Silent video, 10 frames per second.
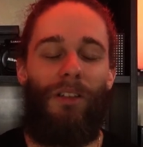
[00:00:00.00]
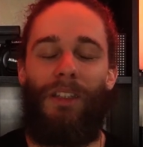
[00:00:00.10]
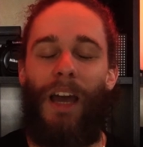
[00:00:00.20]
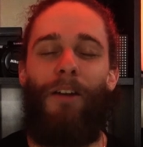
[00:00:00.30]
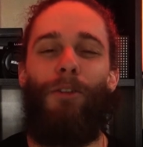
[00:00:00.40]

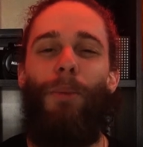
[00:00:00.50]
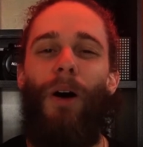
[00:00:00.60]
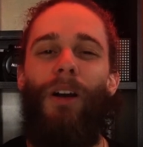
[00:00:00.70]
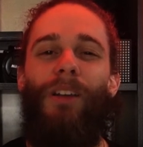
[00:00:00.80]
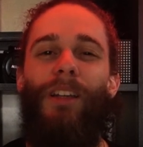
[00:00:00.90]
Daft
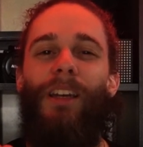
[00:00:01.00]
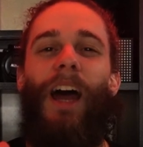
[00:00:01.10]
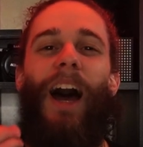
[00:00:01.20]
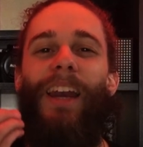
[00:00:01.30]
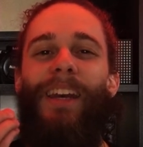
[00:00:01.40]
Punk did
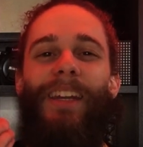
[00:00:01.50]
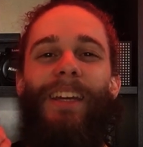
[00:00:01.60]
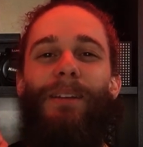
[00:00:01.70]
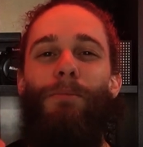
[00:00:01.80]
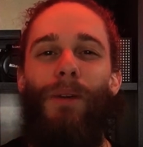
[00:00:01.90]
not
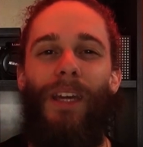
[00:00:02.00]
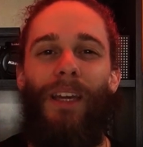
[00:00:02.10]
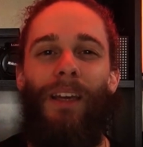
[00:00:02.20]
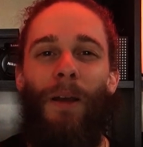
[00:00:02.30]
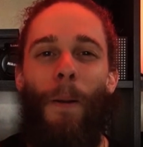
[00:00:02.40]
need
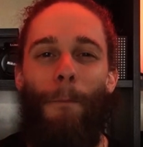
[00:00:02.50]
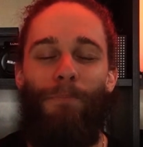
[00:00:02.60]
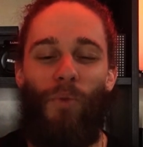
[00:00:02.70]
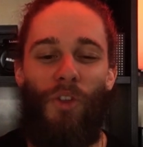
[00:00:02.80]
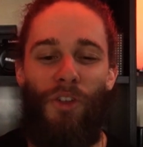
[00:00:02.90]
me
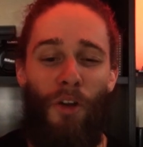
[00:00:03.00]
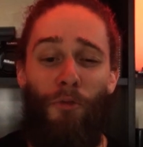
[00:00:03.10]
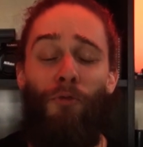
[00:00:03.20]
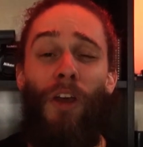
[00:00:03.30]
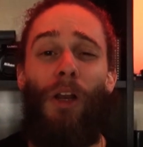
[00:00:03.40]
to
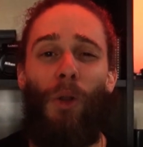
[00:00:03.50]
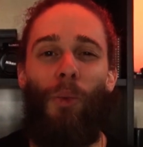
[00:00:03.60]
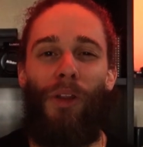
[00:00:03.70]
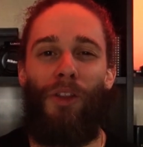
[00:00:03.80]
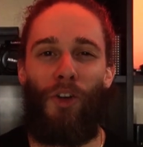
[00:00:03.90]
fiddle
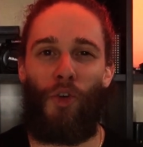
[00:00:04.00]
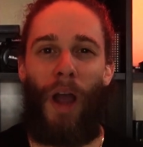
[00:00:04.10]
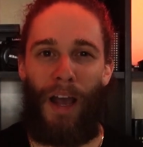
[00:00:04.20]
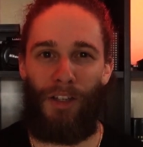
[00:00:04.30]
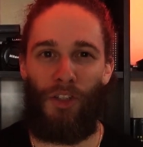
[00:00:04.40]
with their
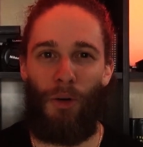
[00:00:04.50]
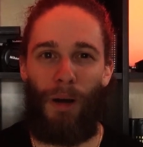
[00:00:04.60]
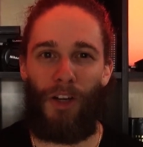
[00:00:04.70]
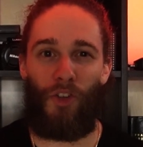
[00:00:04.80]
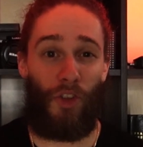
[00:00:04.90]
tracks so
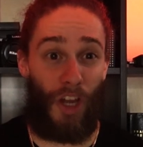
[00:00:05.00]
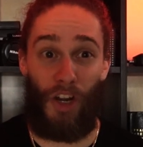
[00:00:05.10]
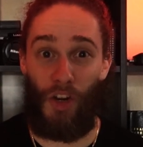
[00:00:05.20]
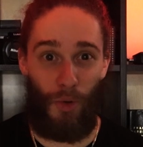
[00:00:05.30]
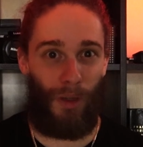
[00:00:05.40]
much. They
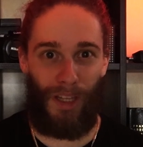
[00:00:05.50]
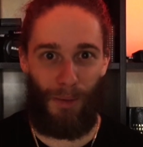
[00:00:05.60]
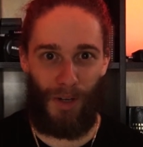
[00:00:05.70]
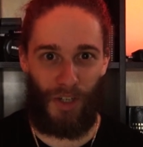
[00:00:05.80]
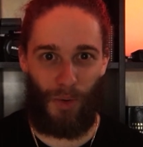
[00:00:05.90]
knew what they
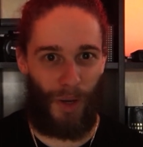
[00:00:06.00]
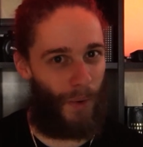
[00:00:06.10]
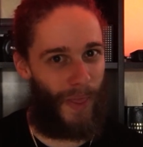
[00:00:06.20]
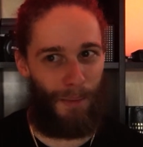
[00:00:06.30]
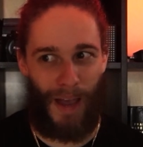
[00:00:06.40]
were doing
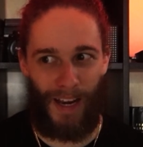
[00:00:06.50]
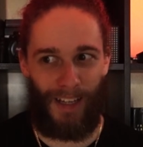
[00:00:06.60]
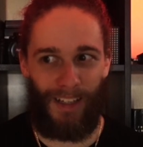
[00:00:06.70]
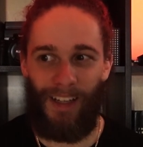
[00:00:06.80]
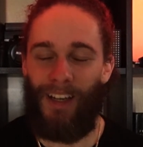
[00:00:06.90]
when they made
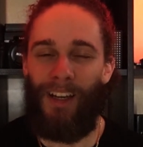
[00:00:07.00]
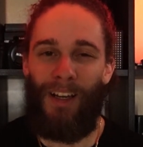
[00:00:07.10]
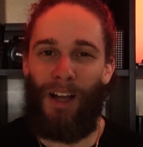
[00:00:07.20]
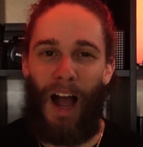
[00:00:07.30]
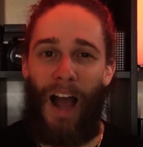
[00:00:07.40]
it.
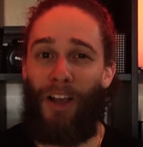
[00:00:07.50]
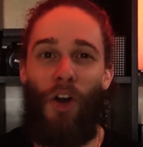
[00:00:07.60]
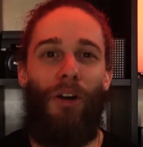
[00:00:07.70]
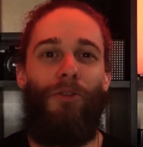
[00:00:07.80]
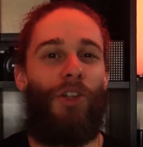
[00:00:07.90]
I
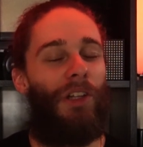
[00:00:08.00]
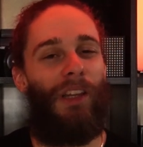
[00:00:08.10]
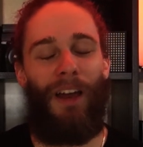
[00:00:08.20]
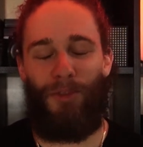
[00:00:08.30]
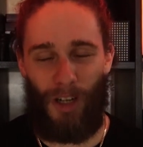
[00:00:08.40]
could have just
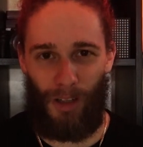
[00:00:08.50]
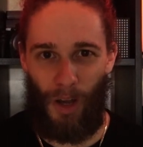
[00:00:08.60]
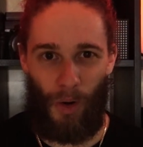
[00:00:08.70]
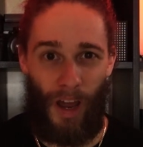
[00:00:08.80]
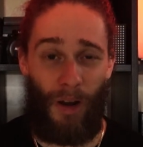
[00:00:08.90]
left it
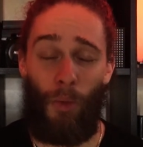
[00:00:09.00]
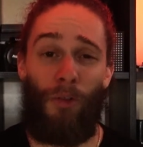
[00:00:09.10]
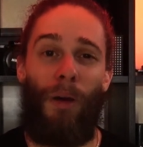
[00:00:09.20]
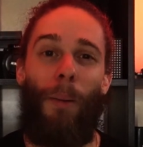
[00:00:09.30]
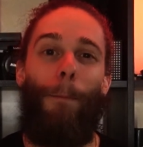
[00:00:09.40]
alone and it would
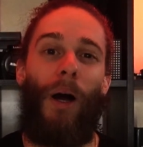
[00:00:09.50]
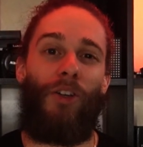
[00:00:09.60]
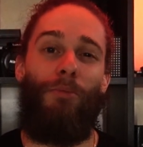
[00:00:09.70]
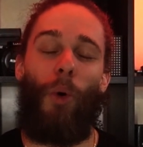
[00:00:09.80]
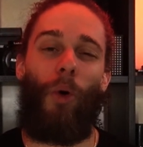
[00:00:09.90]
have been a
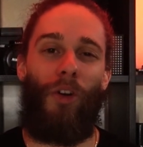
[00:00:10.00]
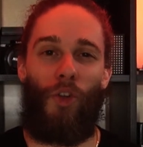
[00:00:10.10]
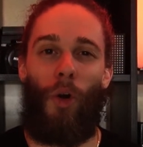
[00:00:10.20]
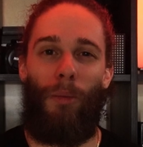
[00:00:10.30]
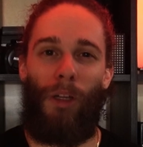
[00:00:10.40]
much more
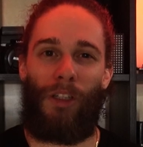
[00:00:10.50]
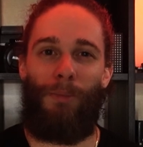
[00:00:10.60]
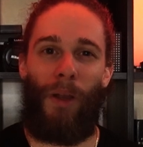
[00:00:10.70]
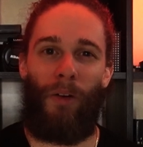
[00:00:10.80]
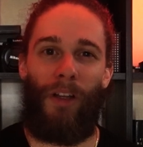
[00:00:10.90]
enjoyable
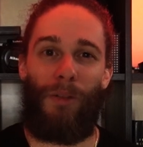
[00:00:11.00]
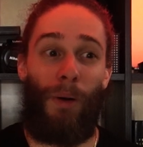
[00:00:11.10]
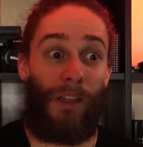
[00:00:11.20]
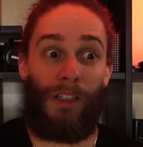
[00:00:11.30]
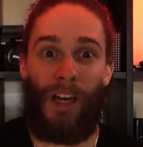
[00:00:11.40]
experience.
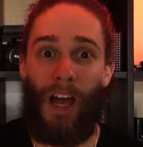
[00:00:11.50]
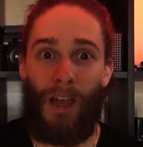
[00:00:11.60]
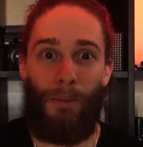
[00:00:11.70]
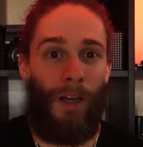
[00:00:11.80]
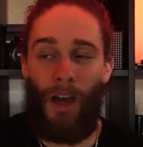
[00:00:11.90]
But at the
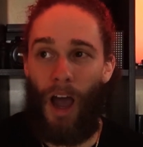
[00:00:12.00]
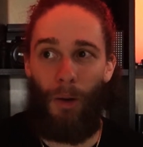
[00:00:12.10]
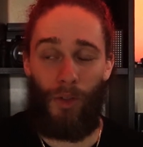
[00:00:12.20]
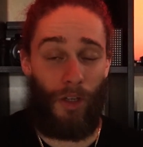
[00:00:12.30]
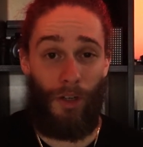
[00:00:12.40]
time, I
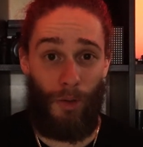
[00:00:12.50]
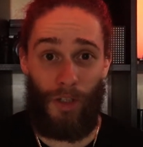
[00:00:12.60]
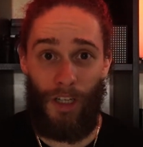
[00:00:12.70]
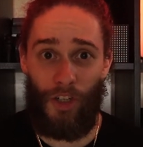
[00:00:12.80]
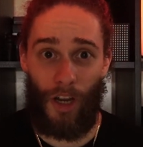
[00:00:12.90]
was a new
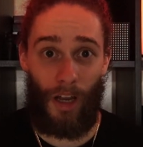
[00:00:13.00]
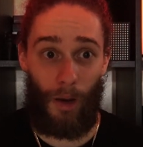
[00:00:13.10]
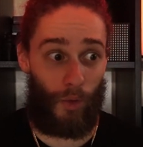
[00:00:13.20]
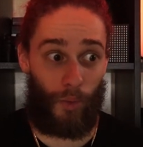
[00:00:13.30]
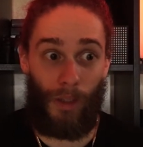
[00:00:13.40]
DJ and I
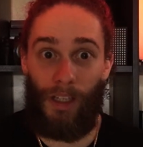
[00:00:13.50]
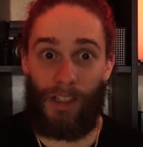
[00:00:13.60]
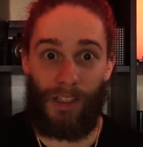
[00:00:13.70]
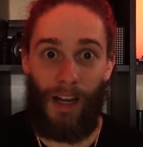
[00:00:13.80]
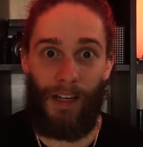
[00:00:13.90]
was really
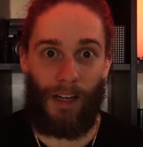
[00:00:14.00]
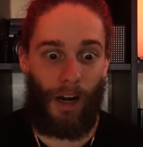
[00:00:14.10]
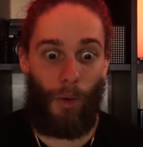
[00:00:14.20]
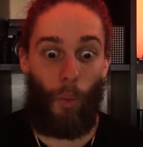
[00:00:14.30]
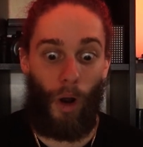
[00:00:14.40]
excited and
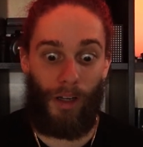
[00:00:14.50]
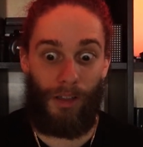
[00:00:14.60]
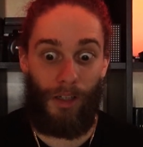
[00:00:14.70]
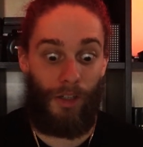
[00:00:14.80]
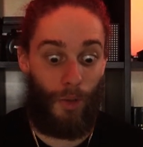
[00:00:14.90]
I wanted
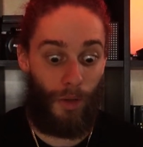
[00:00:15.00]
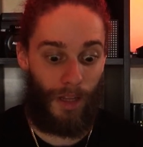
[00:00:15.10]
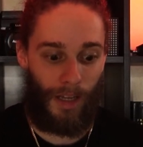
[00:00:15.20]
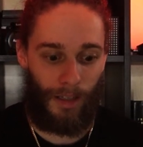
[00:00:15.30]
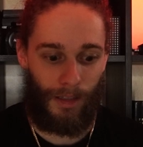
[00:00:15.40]
to do
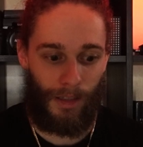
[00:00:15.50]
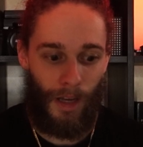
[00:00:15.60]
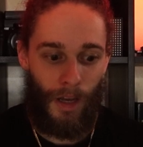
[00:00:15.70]
things